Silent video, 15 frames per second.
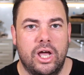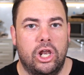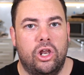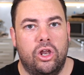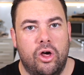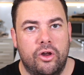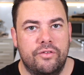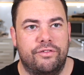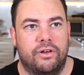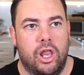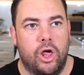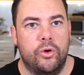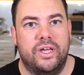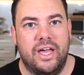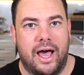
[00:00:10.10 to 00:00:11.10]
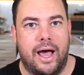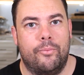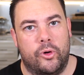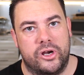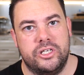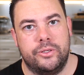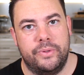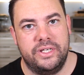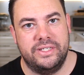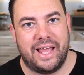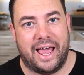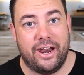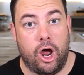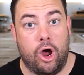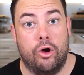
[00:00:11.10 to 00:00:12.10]
a lot of low carb recipes
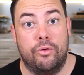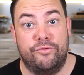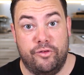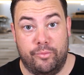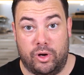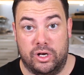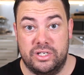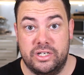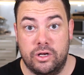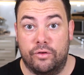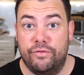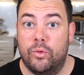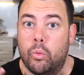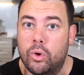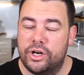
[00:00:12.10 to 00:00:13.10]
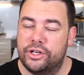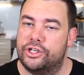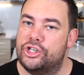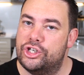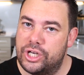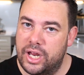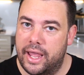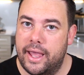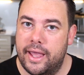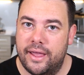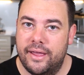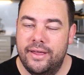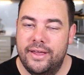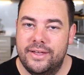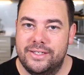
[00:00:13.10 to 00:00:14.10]
at home for myself and wanted to
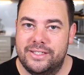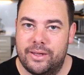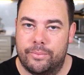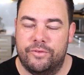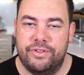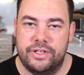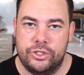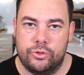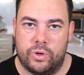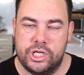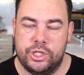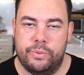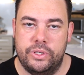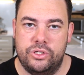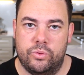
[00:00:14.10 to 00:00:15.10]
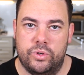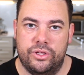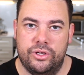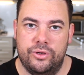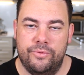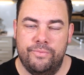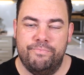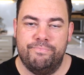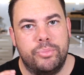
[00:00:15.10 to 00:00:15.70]
share some of these recipes with you.